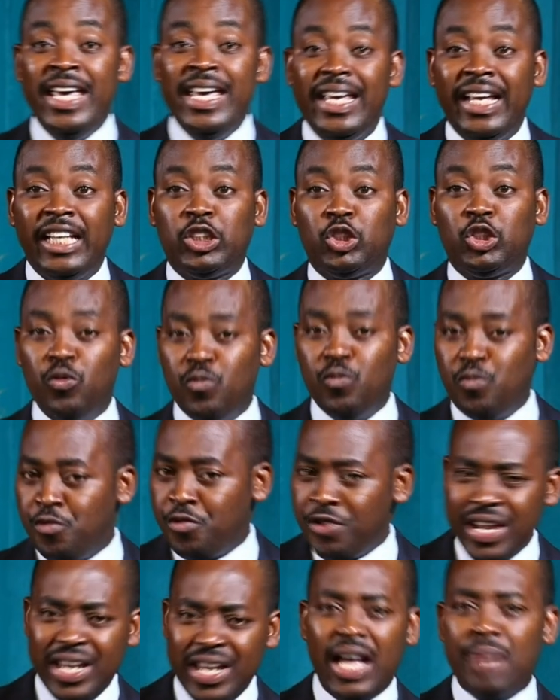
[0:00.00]
is to
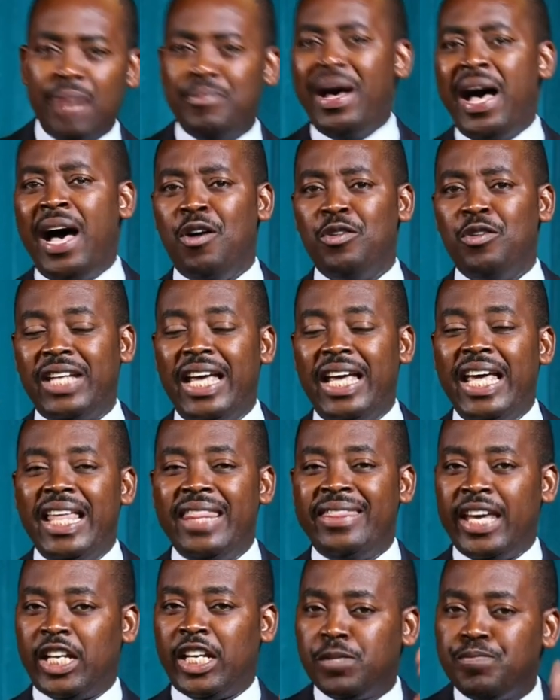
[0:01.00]
bring about
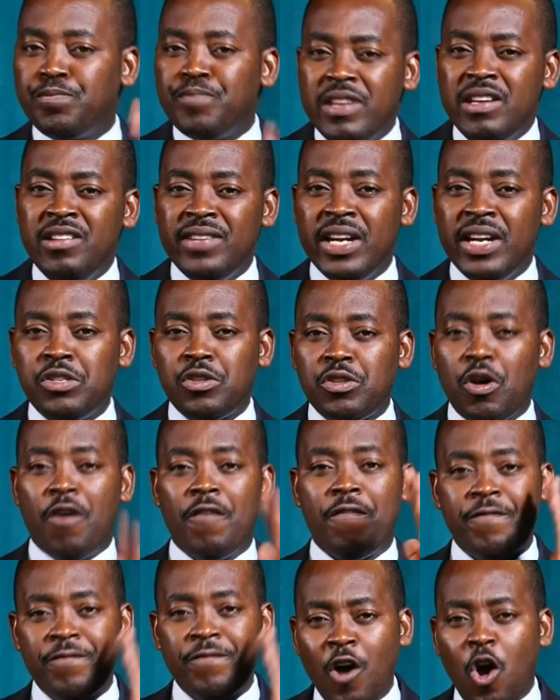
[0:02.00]
the experience
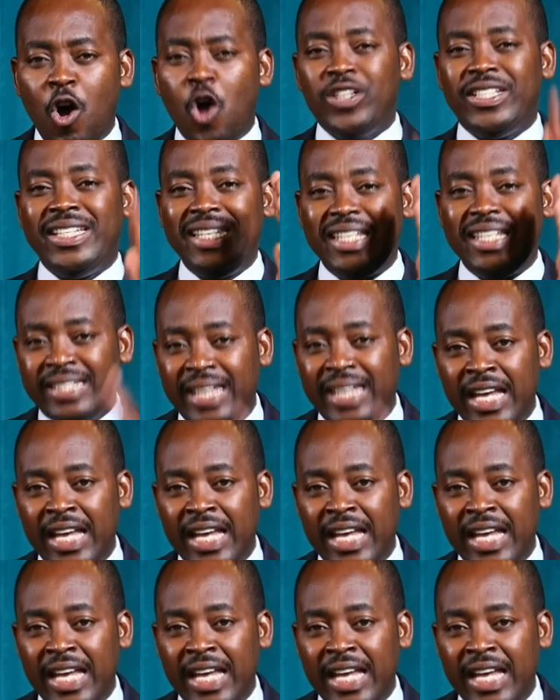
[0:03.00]
of 40